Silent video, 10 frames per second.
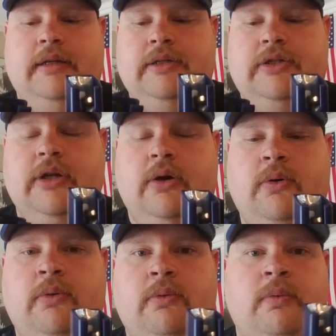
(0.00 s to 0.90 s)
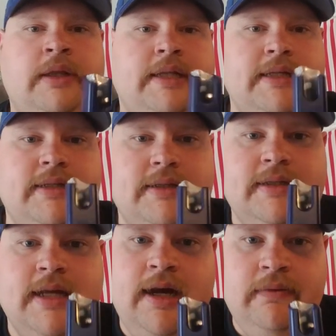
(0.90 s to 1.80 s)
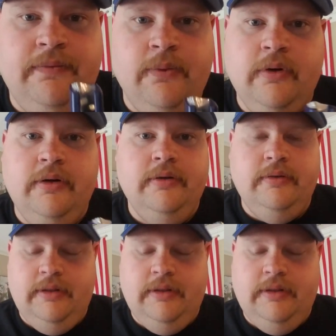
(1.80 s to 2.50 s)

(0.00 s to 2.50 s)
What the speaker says: So what this is designed for,